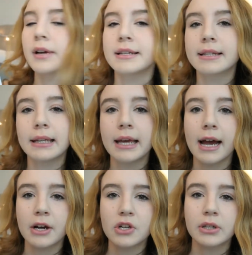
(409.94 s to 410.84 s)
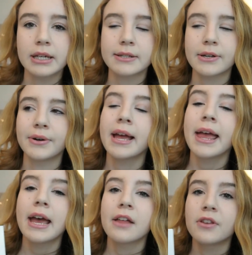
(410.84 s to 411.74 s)
recently, actually, so
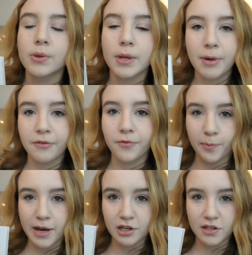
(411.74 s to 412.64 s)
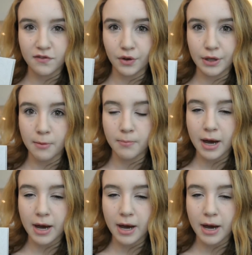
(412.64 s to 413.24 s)
there's only about 4 pages filled up,